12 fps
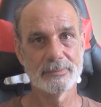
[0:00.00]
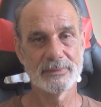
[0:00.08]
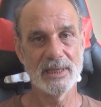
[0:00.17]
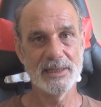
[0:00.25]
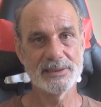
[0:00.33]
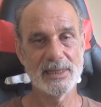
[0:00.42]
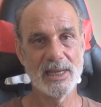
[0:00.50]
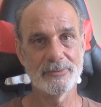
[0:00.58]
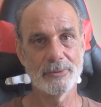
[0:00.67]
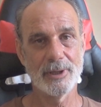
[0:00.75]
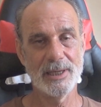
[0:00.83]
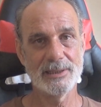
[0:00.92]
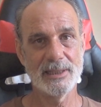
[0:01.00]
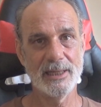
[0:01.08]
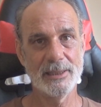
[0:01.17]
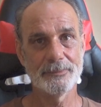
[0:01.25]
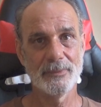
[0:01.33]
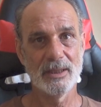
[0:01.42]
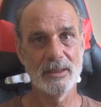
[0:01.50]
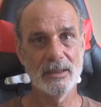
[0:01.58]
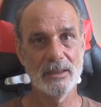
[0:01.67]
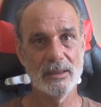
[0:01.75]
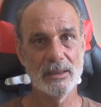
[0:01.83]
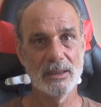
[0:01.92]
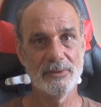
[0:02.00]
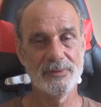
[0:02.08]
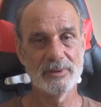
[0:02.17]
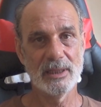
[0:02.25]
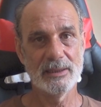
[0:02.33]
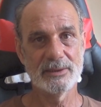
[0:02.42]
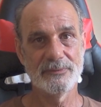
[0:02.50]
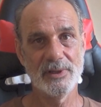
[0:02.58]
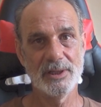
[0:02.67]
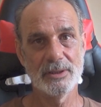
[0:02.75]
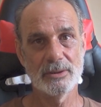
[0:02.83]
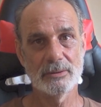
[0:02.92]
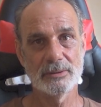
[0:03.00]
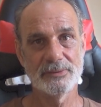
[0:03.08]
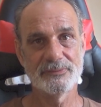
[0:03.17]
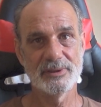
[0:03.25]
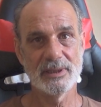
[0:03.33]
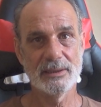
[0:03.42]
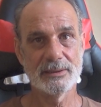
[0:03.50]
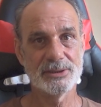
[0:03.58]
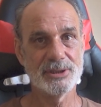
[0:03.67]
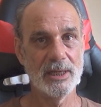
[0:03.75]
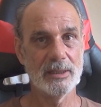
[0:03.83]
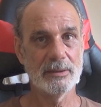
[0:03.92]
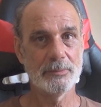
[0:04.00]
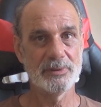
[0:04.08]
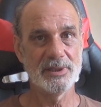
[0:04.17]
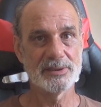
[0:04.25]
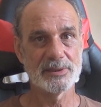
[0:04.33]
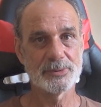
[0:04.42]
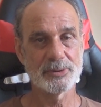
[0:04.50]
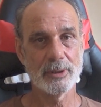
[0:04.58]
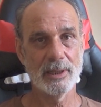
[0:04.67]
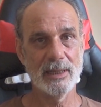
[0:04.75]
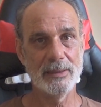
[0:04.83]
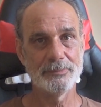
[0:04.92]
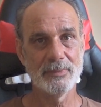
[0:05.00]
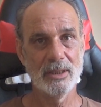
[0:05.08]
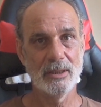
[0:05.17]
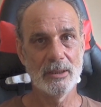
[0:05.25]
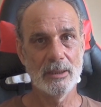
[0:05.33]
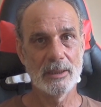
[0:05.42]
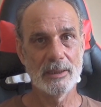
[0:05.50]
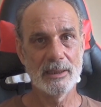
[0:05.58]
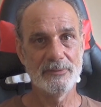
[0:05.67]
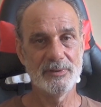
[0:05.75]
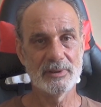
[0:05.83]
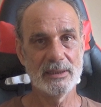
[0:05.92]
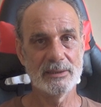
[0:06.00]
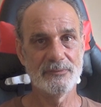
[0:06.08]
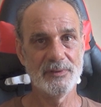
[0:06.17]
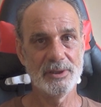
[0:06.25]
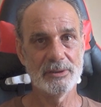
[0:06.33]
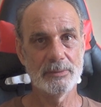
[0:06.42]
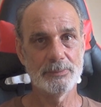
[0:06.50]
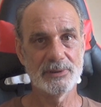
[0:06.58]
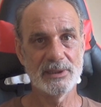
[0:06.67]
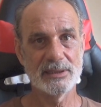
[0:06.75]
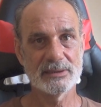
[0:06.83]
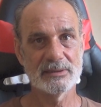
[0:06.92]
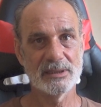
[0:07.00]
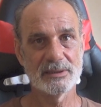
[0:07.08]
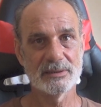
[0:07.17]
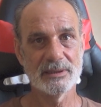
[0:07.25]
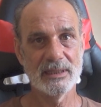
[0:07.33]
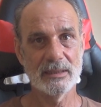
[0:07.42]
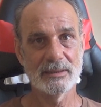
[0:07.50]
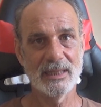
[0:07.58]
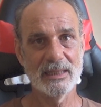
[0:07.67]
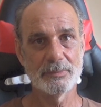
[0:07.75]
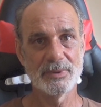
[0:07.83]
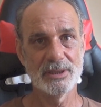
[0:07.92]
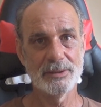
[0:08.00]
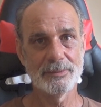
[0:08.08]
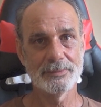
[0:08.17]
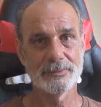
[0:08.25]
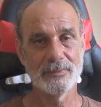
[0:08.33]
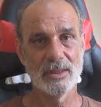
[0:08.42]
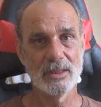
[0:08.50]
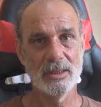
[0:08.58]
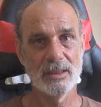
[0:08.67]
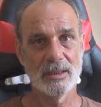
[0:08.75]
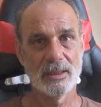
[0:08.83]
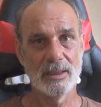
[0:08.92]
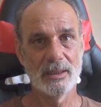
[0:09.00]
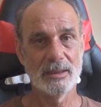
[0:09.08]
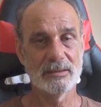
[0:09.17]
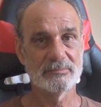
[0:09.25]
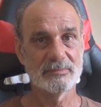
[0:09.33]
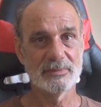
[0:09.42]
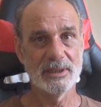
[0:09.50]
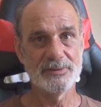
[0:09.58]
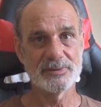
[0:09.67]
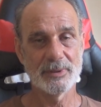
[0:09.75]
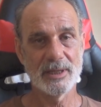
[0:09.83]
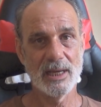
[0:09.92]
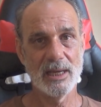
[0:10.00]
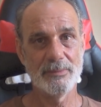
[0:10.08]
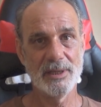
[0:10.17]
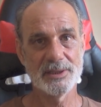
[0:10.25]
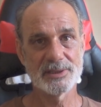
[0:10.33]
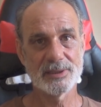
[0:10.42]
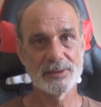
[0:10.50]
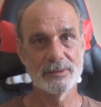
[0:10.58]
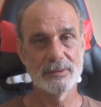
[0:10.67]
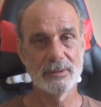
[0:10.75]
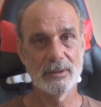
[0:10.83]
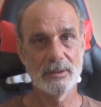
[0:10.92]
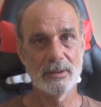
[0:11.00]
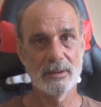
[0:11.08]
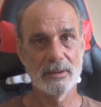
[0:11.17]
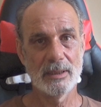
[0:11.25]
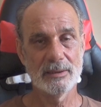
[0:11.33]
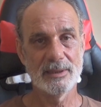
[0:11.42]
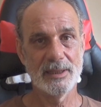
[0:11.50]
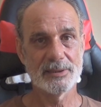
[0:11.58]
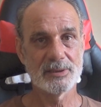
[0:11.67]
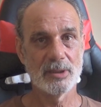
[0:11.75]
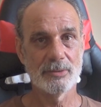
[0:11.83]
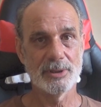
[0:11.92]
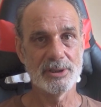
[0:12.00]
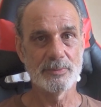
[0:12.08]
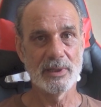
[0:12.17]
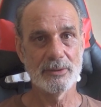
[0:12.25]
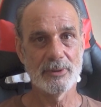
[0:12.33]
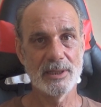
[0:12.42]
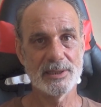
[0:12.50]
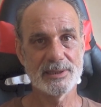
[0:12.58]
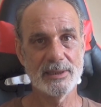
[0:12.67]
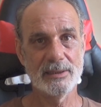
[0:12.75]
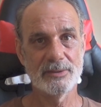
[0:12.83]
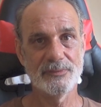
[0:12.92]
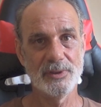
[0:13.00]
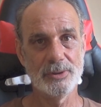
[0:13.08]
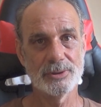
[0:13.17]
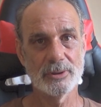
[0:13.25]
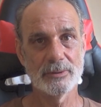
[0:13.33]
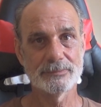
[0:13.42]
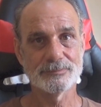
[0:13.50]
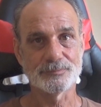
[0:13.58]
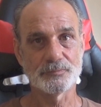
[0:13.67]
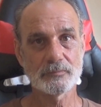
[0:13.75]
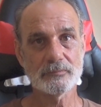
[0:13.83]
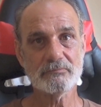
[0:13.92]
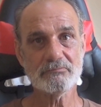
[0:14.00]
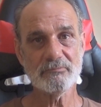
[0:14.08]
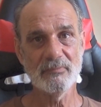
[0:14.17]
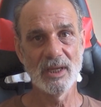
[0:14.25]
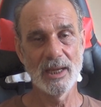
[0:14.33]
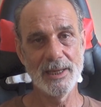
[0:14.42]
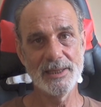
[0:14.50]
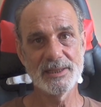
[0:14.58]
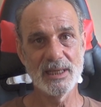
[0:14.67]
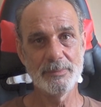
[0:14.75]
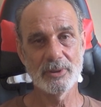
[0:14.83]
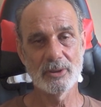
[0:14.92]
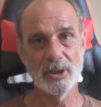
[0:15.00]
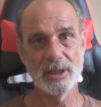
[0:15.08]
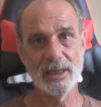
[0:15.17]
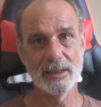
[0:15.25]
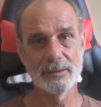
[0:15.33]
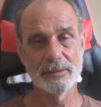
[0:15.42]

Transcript: Thanks. Have a great day. If you like the video, if you like the channel, please subscribe. If you like the video, please click the like button. Leave some comments. Let us know what you might want to see in the future. Any type of cooking.